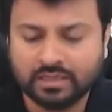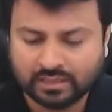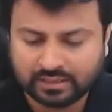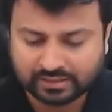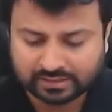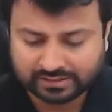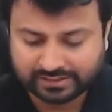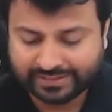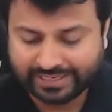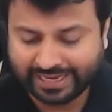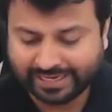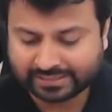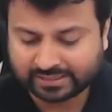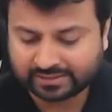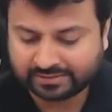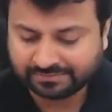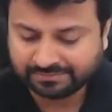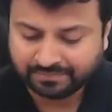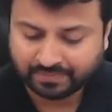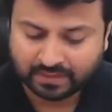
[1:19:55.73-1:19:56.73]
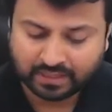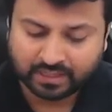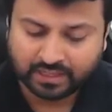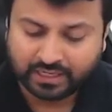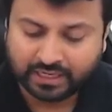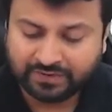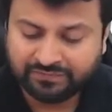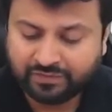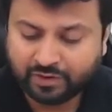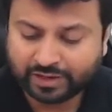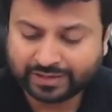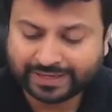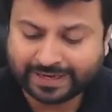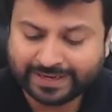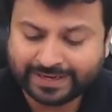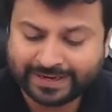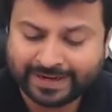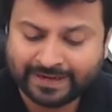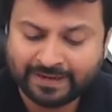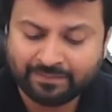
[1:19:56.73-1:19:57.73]
Next, if you are
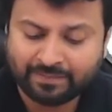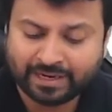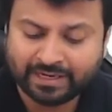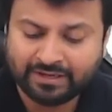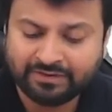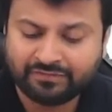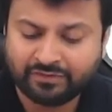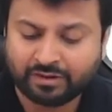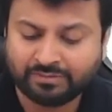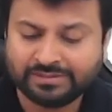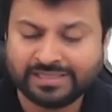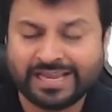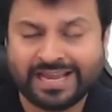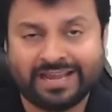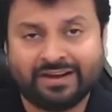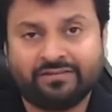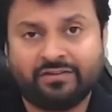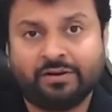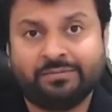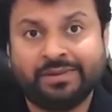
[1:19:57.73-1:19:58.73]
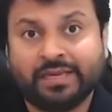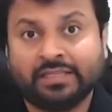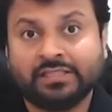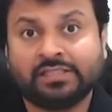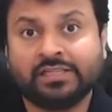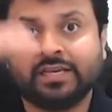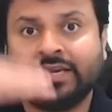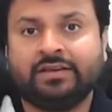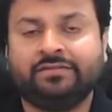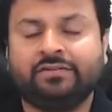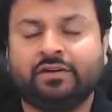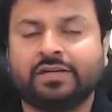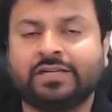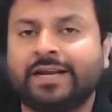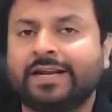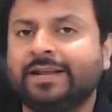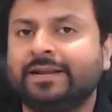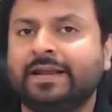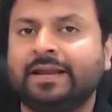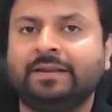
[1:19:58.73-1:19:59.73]
getting any money from there, from NJ, if you are
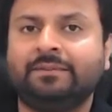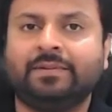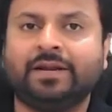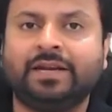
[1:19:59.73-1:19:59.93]
getting any money